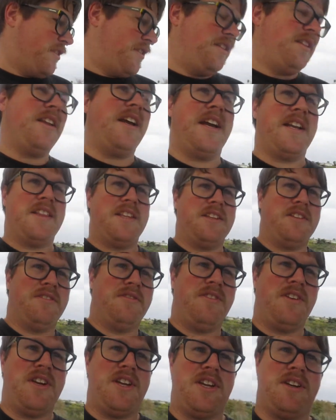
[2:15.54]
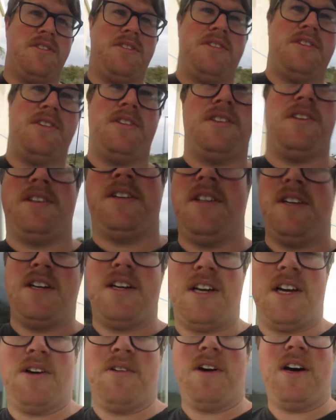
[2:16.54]
Like this video.
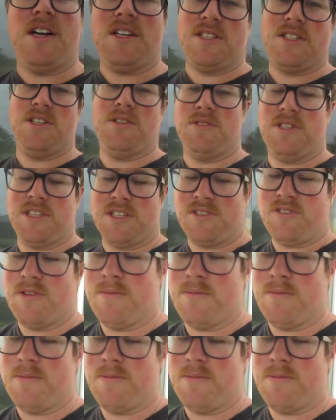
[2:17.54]
Oh, also just a